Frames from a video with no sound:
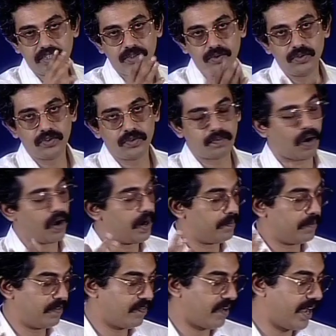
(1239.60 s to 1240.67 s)
use power
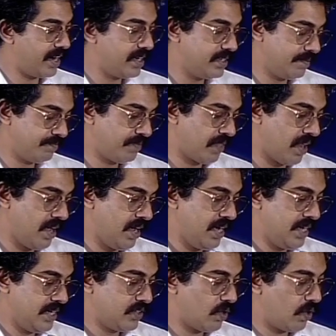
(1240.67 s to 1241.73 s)
amplifiers.
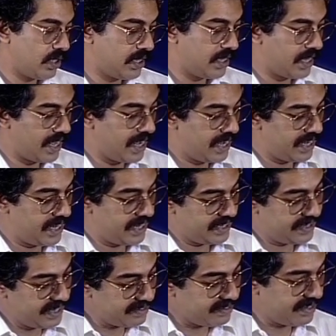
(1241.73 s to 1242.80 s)
So, this